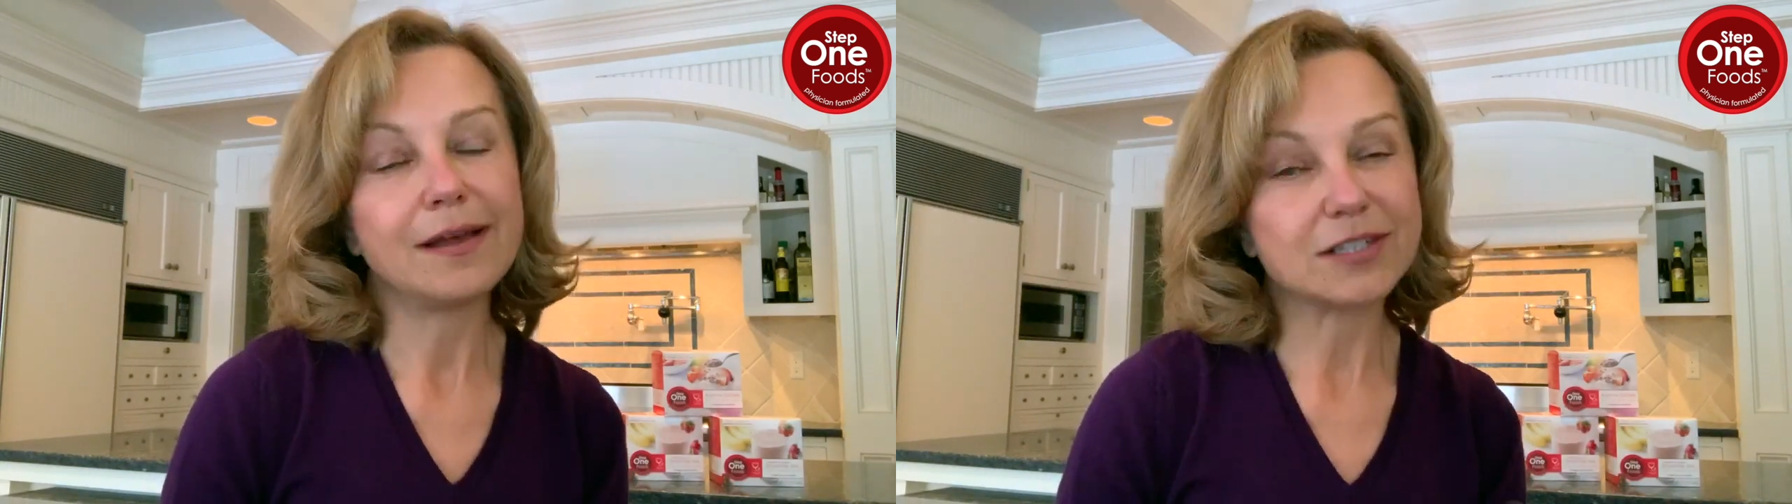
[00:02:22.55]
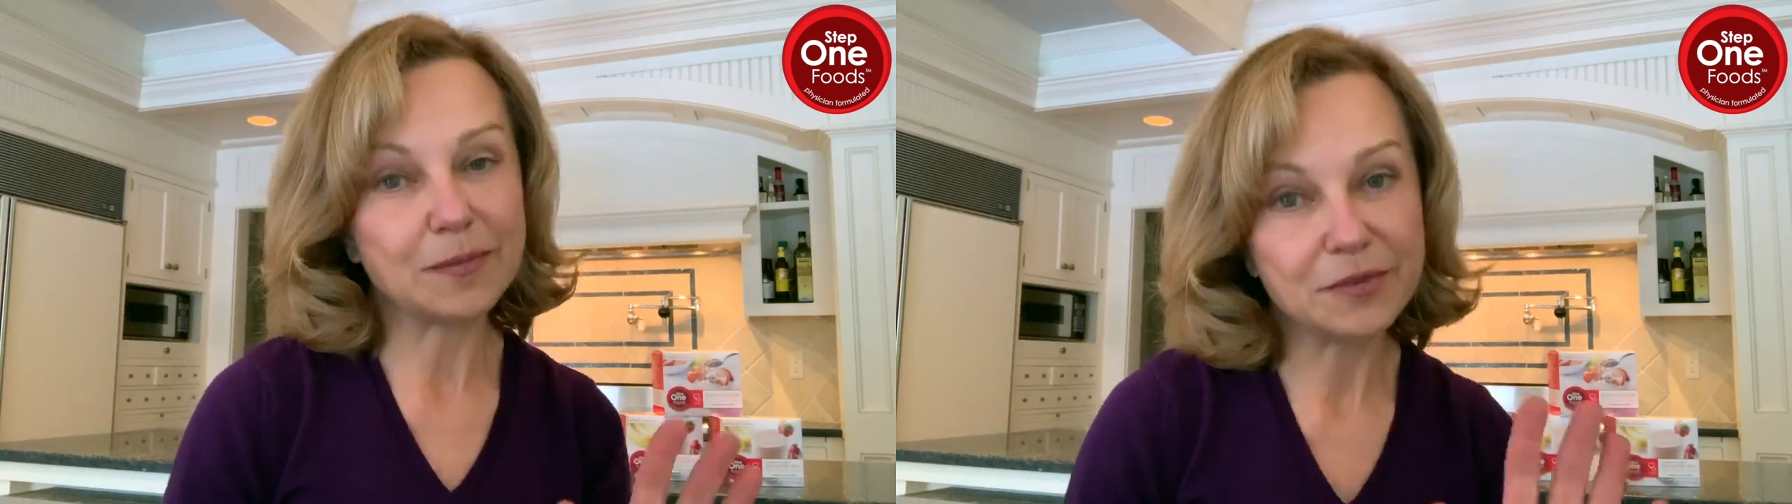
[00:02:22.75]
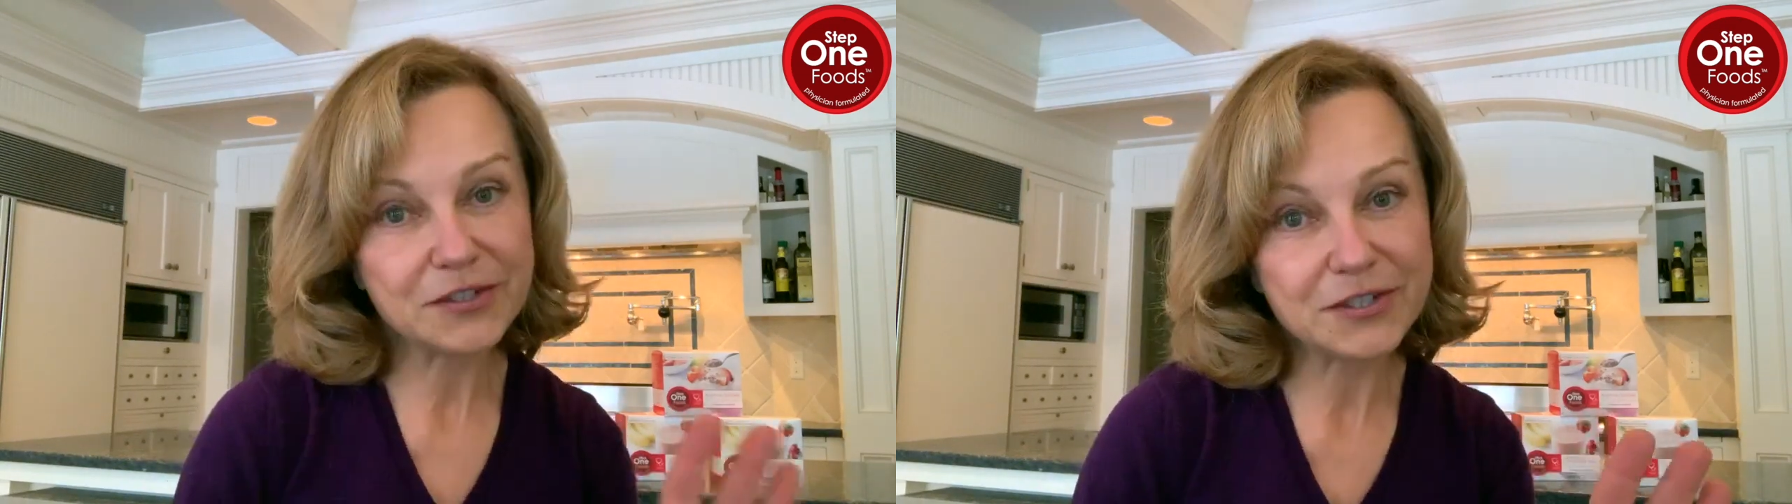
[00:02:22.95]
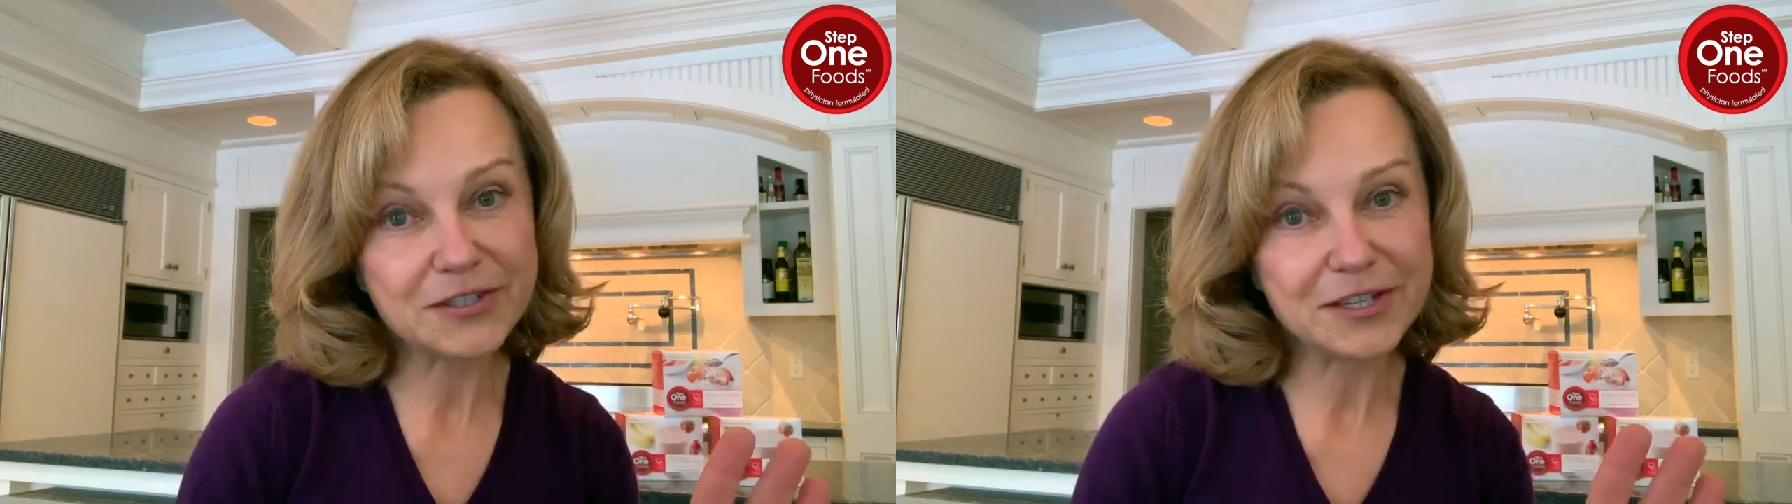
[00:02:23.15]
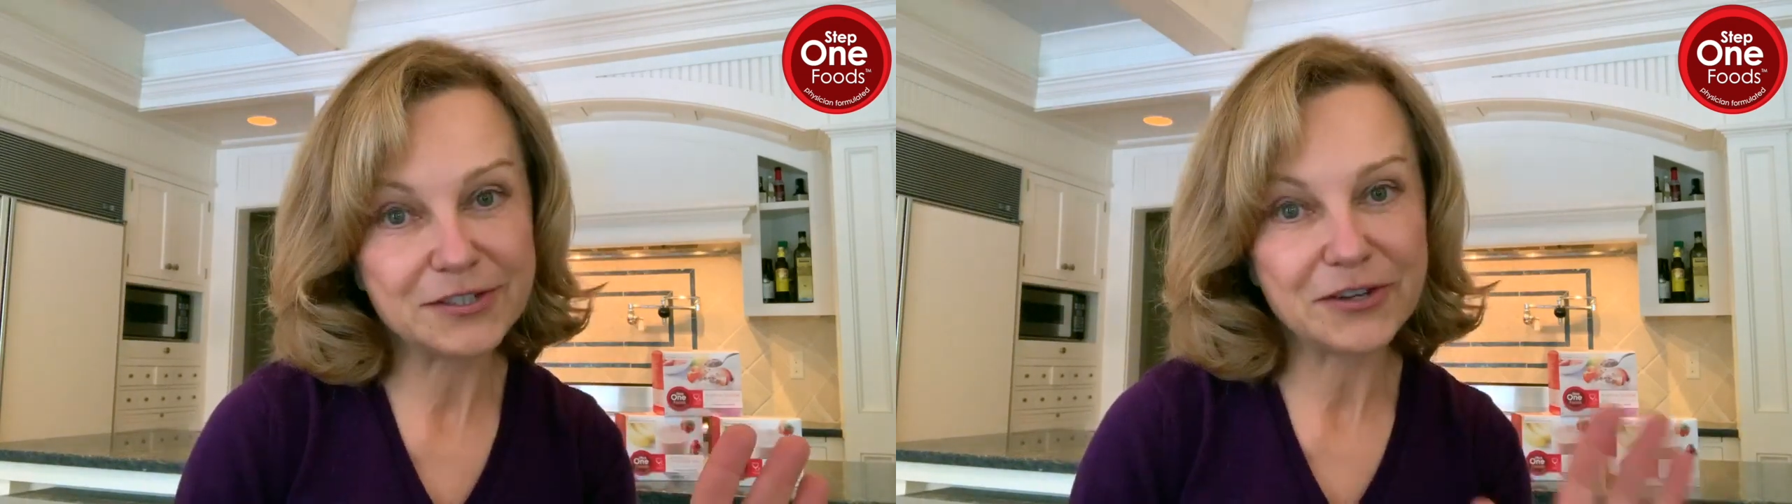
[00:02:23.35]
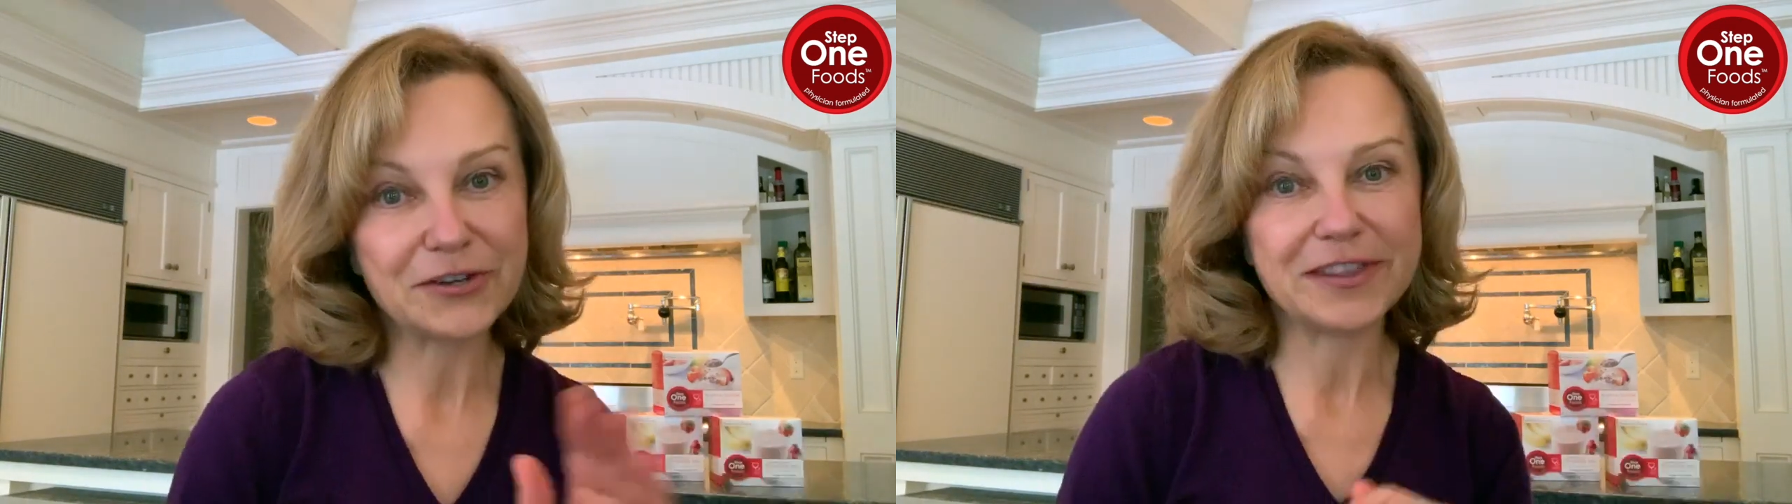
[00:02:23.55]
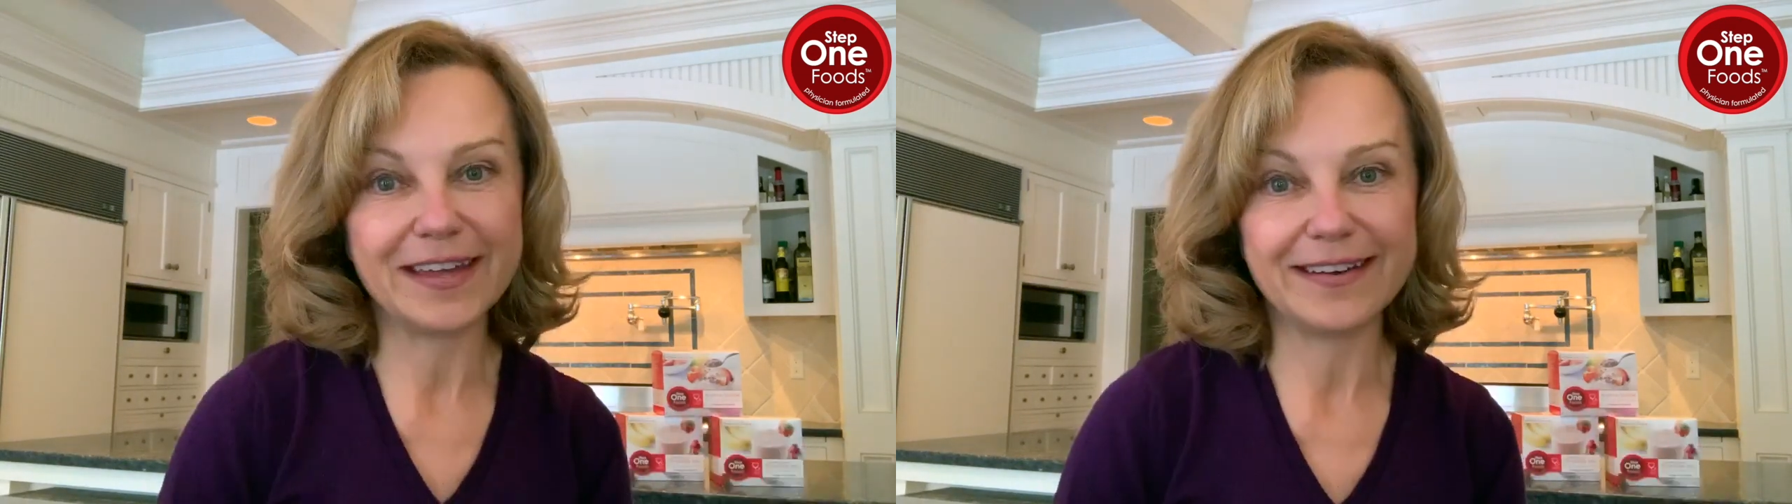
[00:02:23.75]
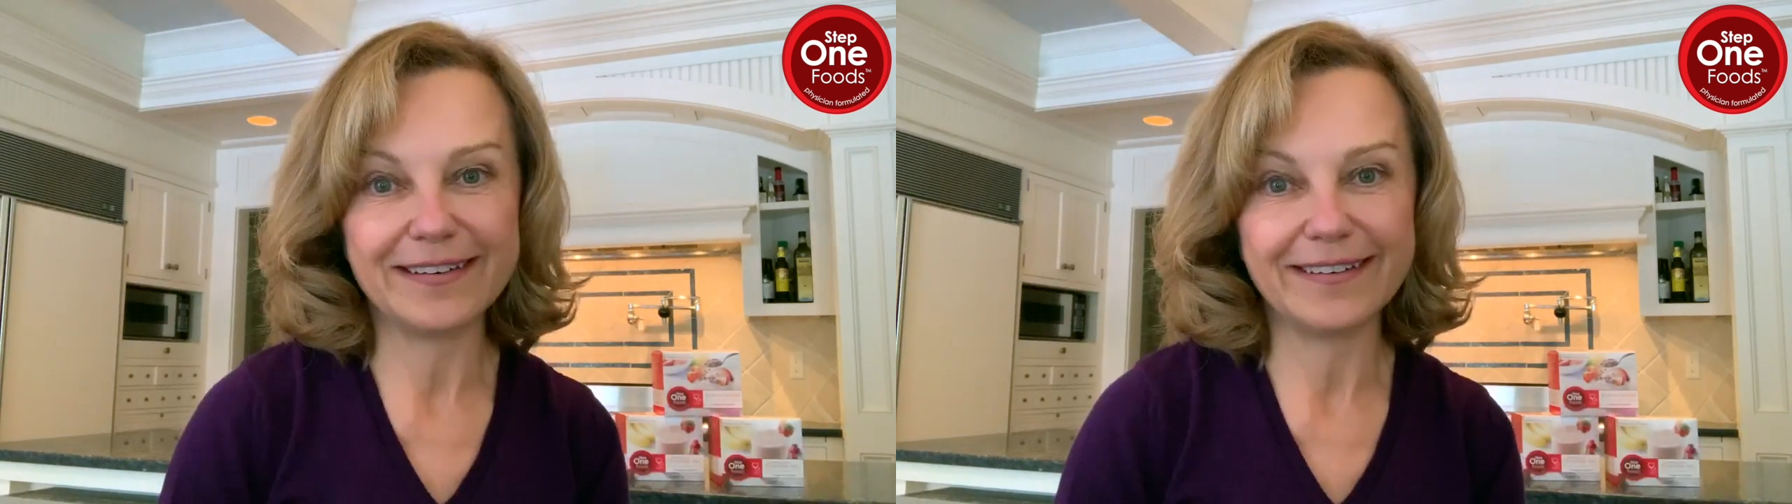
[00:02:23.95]
Some of this is easier
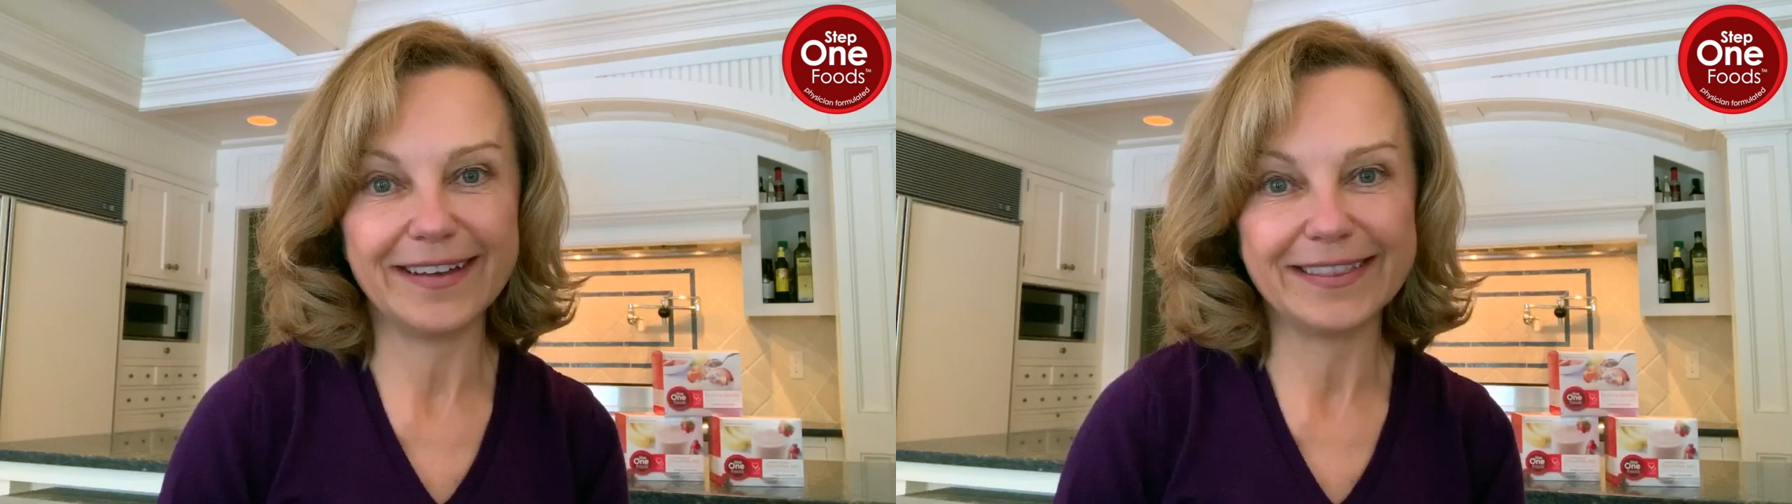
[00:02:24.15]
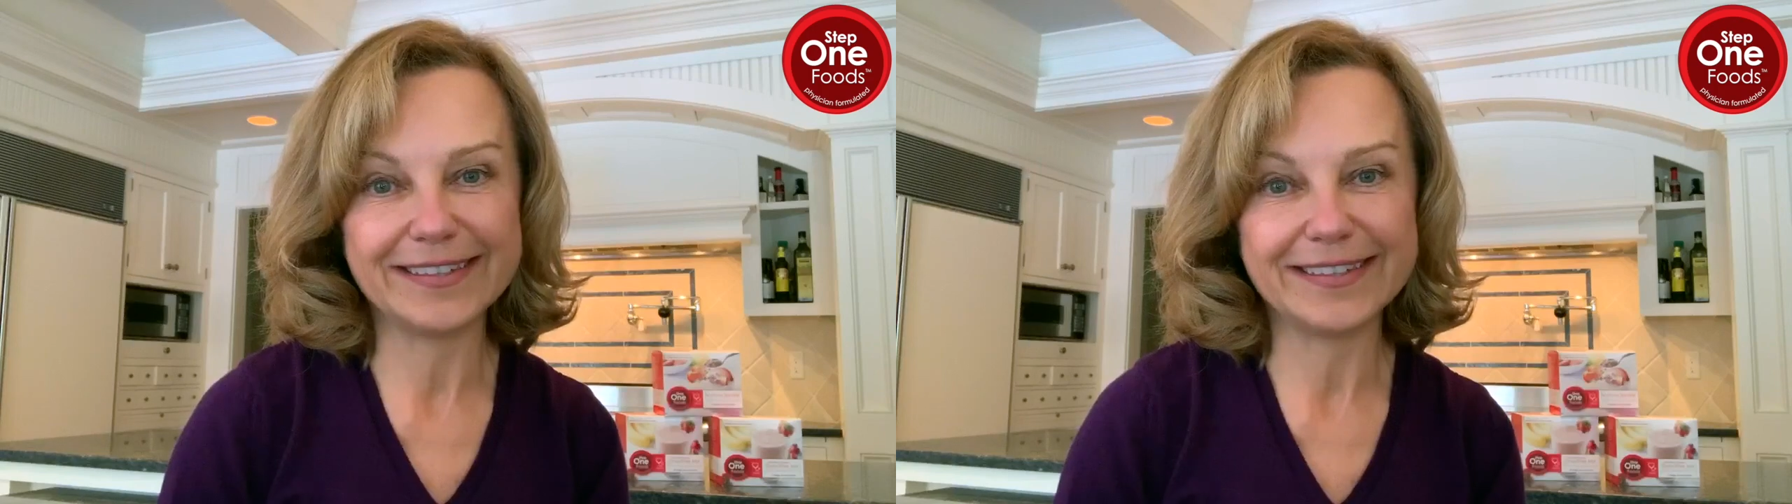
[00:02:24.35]
than